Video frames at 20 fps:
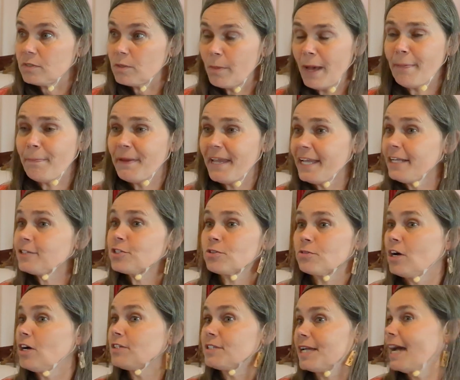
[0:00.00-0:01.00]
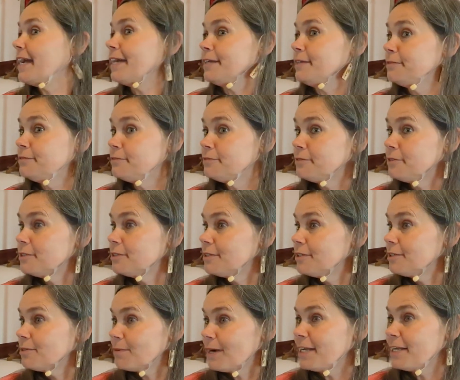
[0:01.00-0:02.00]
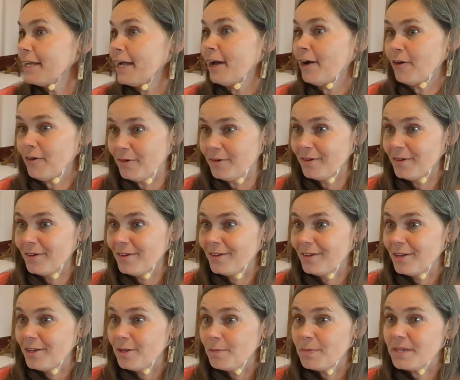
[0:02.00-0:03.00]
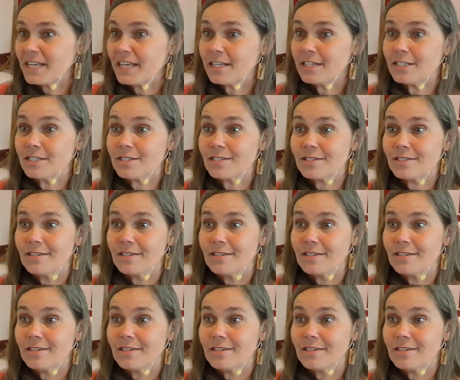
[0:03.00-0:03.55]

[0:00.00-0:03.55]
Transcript: My pants are all tight right now because